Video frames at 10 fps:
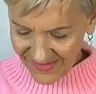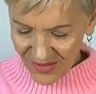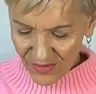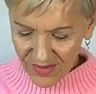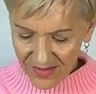
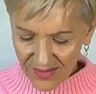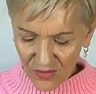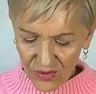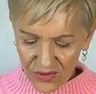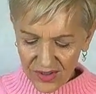Oh, this is
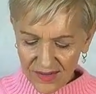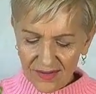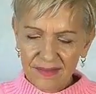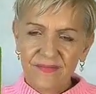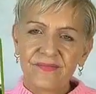
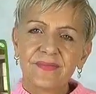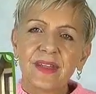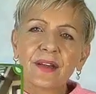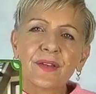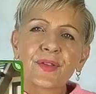gorgeous.
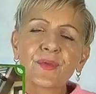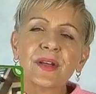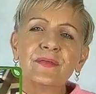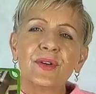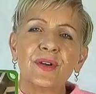You got the
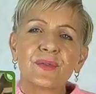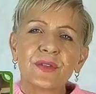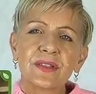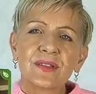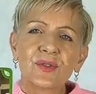Three of Earth,
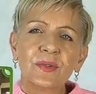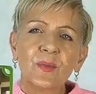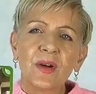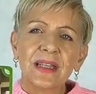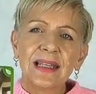which is doing
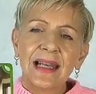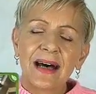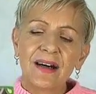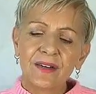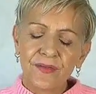what you
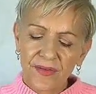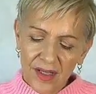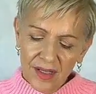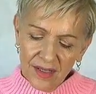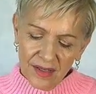love,
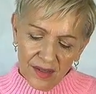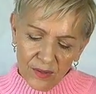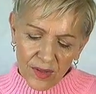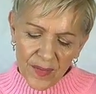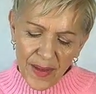
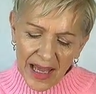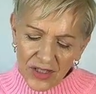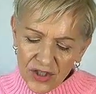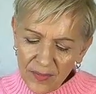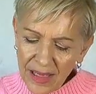what you're
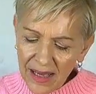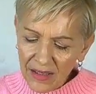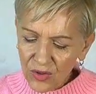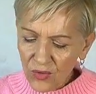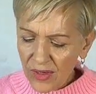passionate
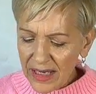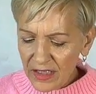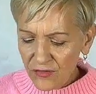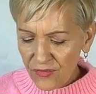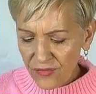about,
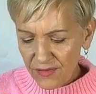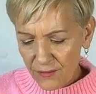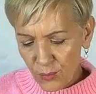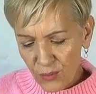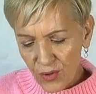creative
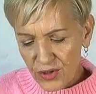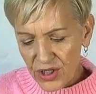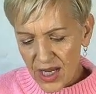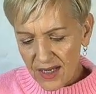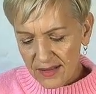
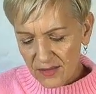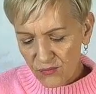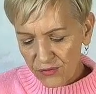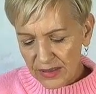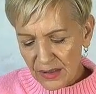projects,
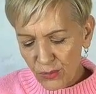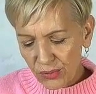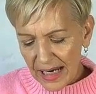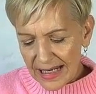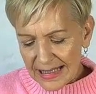fully
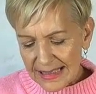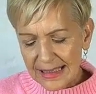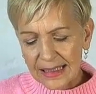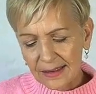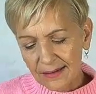
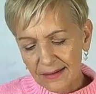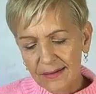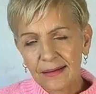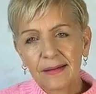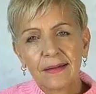embracing
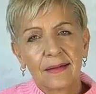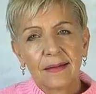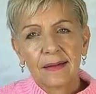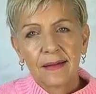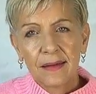
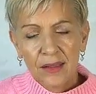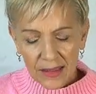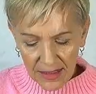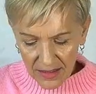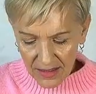
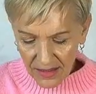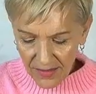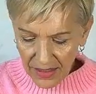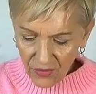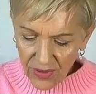
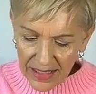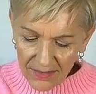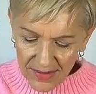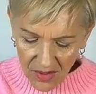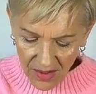that
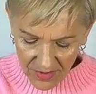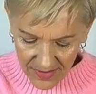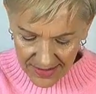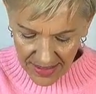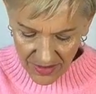creative side of
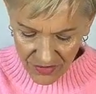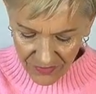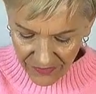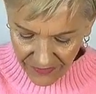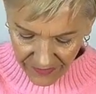
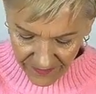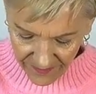self.